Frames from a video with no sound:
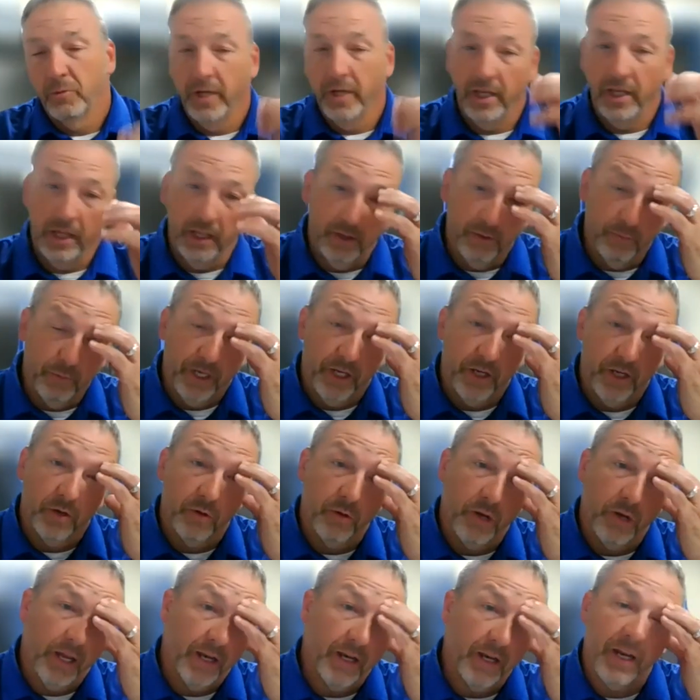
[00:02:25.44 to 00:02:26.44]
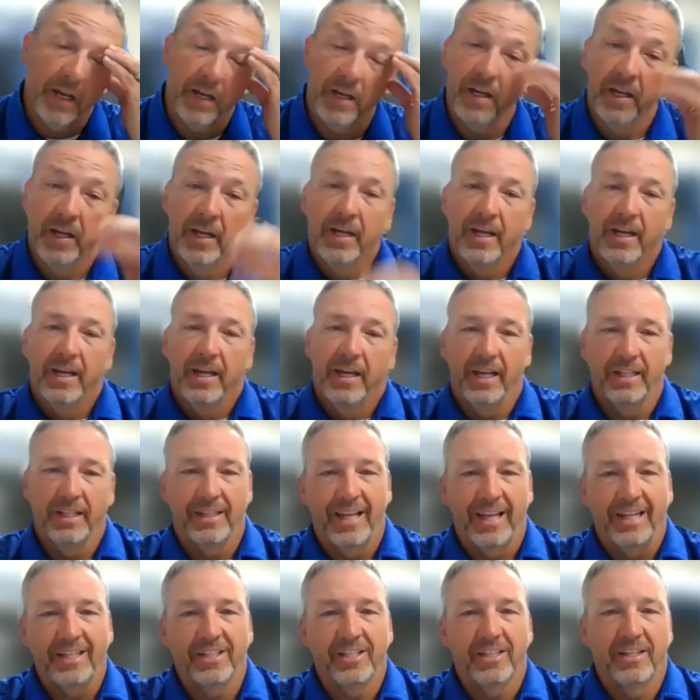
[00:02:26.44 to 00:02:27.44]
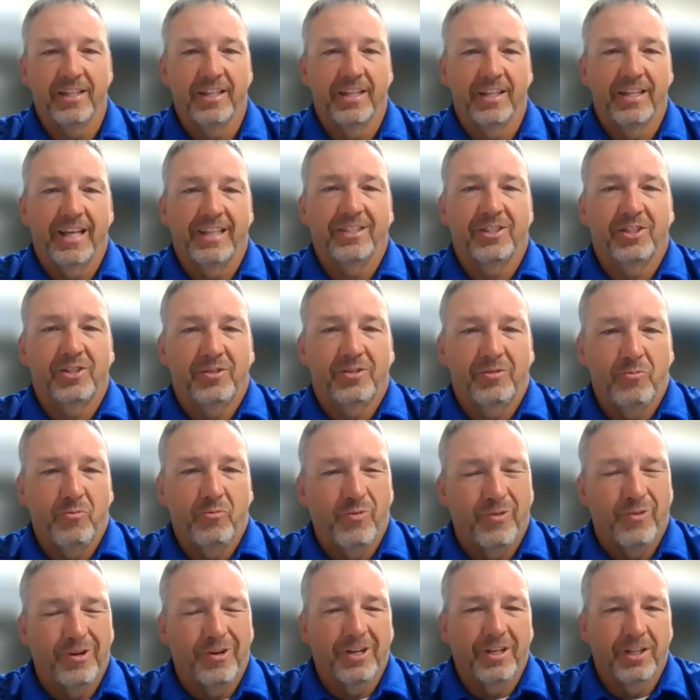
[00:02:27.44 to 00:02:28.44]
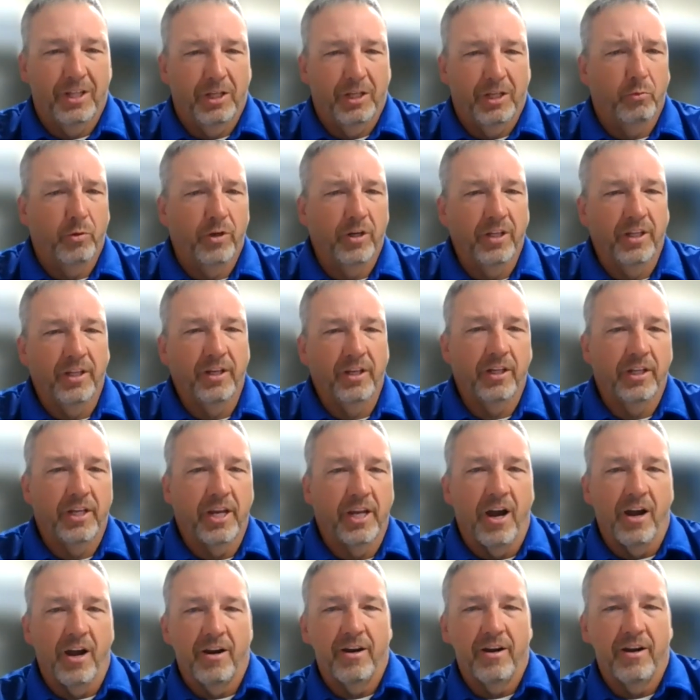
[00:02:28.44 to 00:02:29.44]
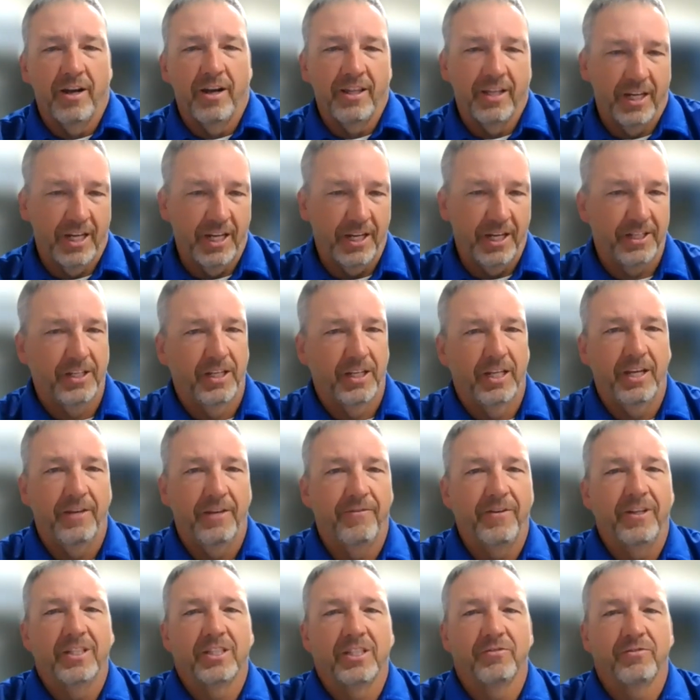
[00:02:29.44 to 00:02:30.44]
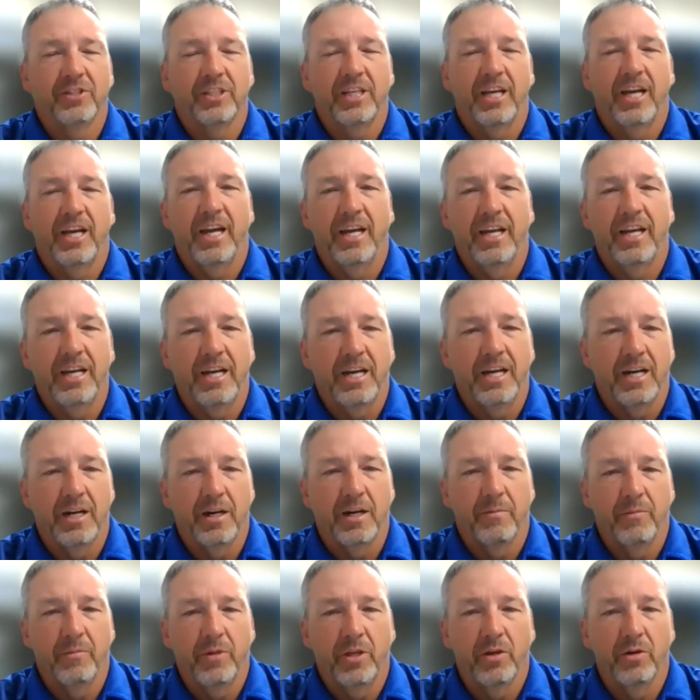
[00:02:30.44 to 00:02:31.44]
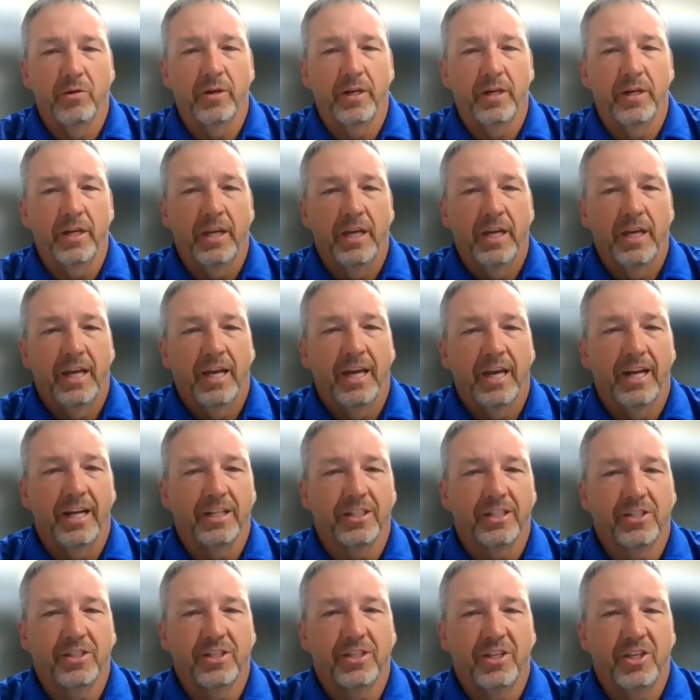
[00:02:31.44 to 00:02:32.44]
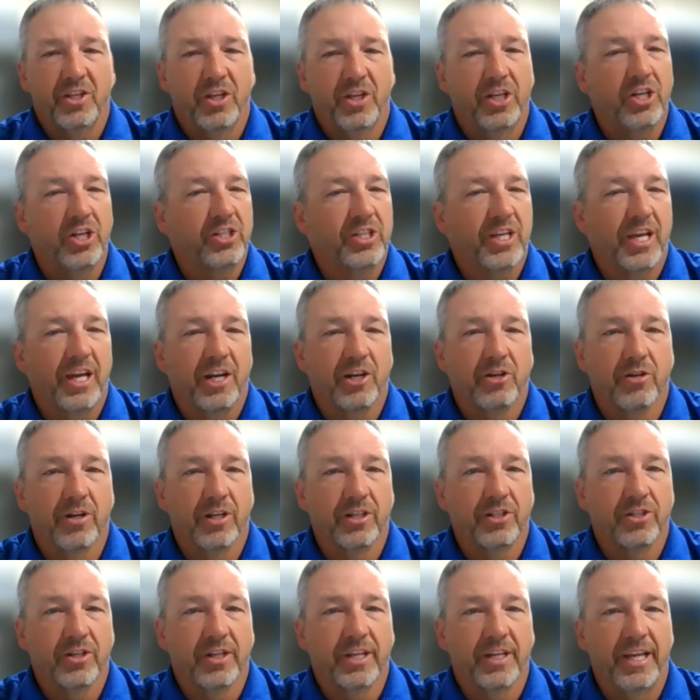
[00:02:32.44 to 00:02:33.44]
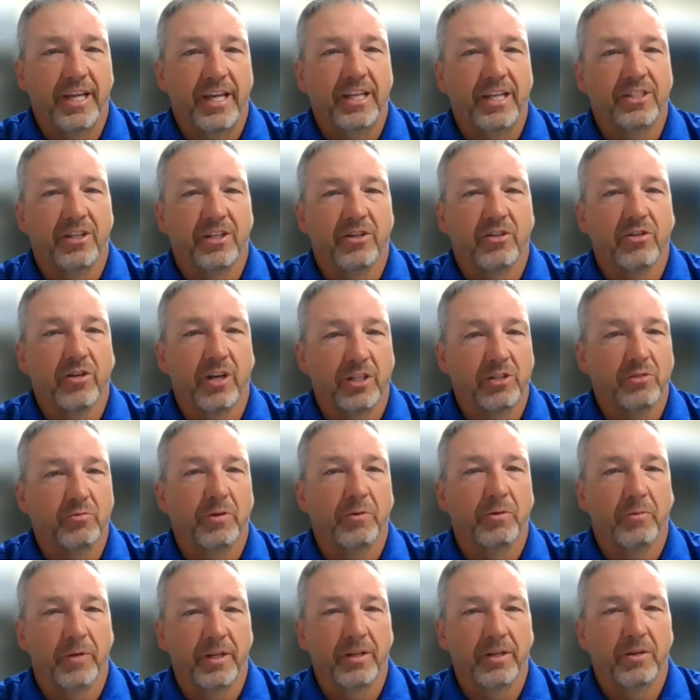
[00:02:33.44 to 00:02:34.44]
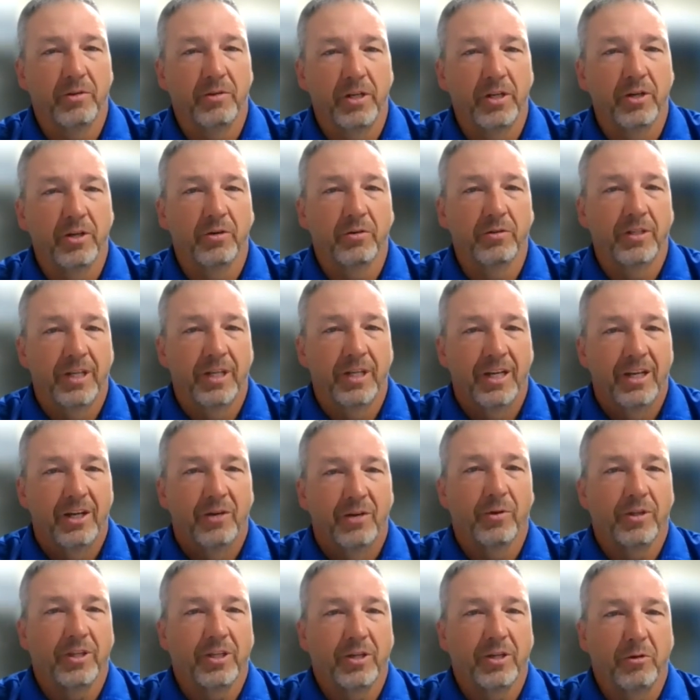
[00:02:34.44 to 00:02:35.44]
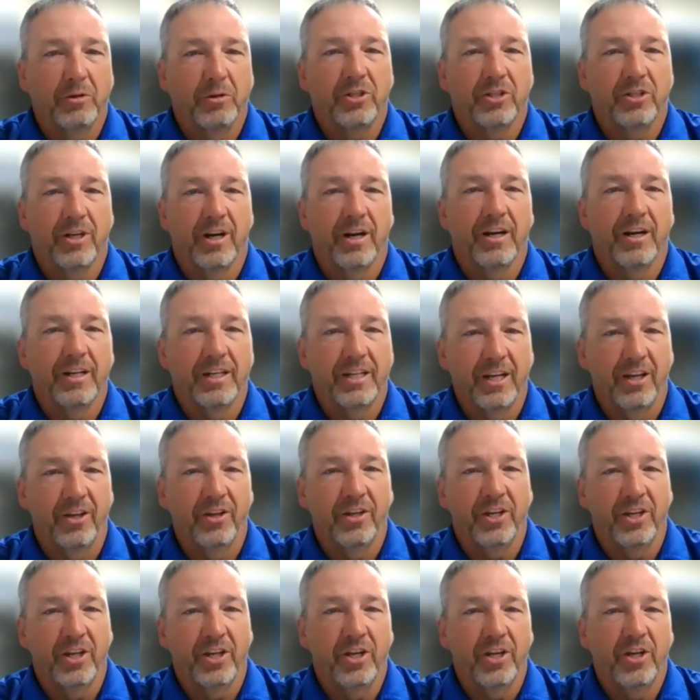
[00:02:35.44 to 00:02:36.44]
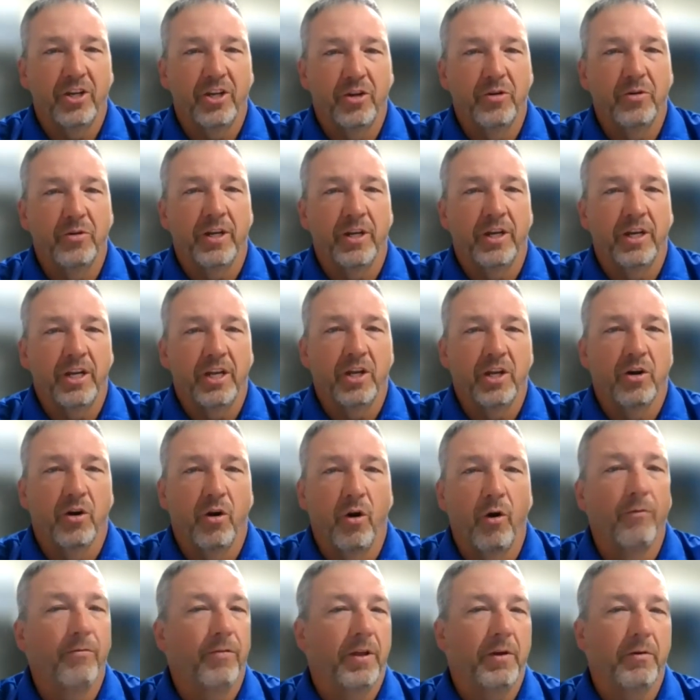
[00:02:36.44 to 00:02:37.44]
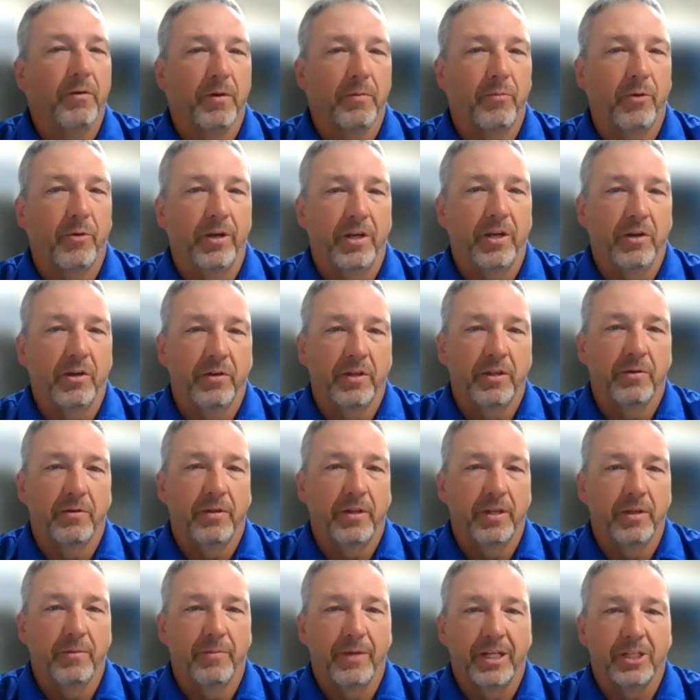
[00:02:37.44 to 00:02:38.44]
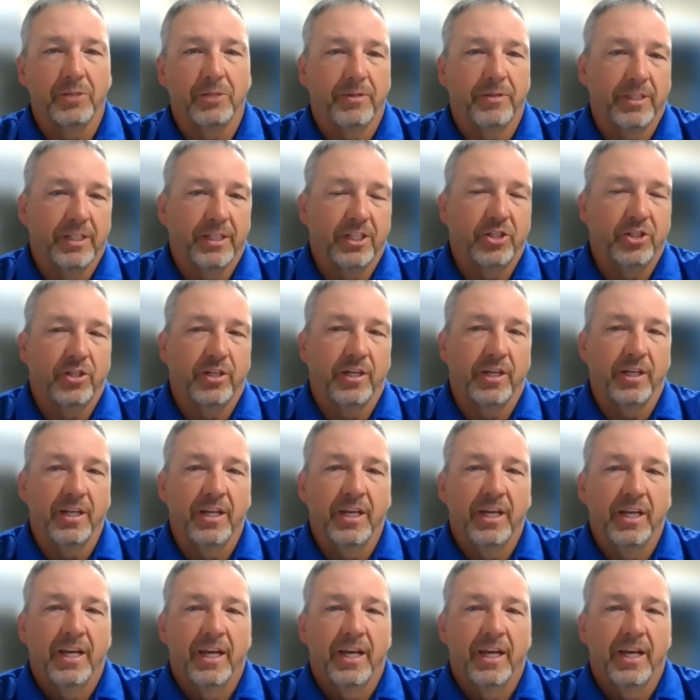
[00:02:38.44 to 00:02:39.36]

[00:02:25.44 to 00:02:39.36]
we do. And it, that's, we're a little younger on the defensive side. And it's, you just got to trust your keys and trust what what the coaches are telling you to do. And, you know, hopefully we're putting you in the best position